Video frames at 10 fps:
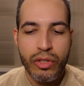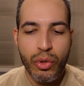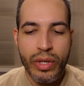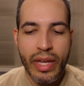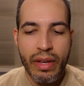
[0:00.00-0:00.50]

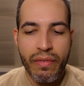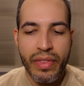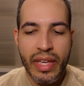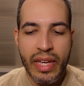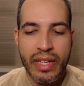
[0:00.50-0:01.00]
to
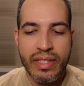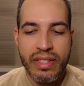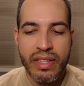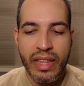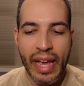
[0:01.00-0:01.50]
give thee
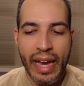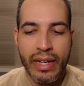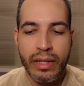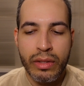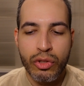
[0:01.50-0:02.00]
this
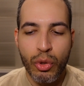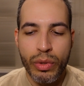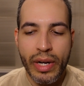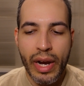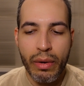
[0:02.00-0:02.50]
land to
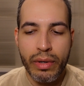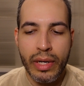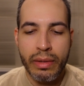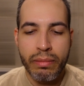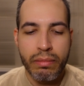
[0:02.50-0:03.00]
inherit
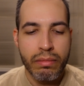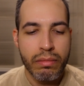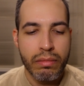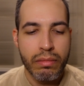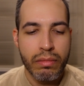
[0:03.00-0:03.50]
it.
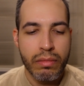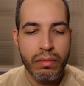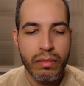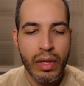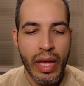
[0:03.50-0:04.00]

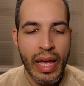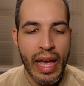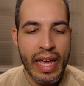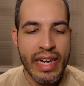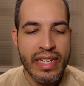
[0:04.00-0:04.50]

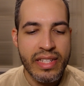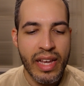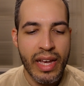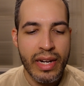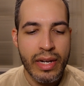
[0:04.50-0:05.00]
And he
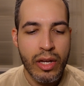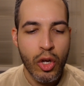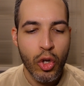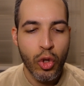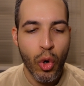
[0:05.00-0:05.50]
said,
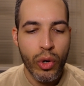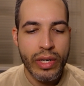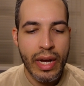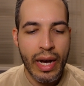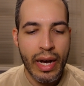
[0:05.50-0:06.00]

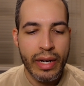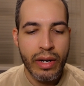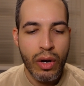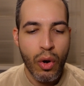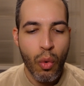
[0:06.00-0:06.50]
Lord God,
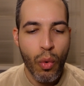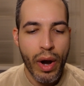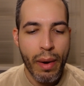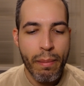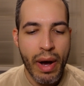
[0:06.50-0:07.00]

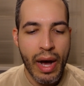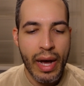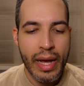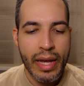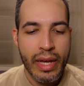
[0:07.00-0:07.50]

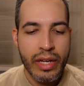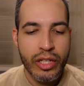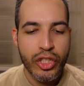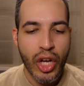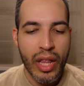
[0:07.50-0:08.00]
whereby
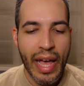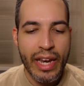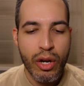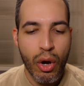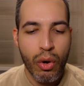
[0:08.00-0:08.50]
shall
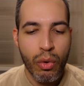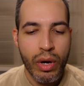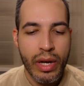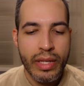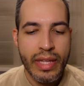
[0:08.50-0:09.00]
I know
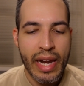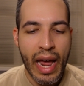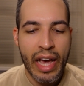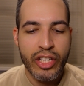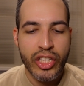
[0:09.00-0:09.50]
that
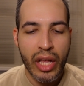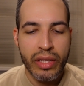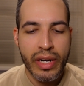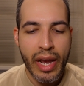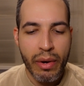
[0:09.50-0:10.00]
I shall
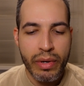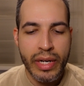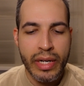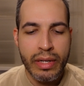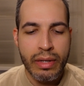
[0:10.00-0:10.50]
inherit
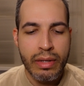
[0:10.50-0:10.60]
it?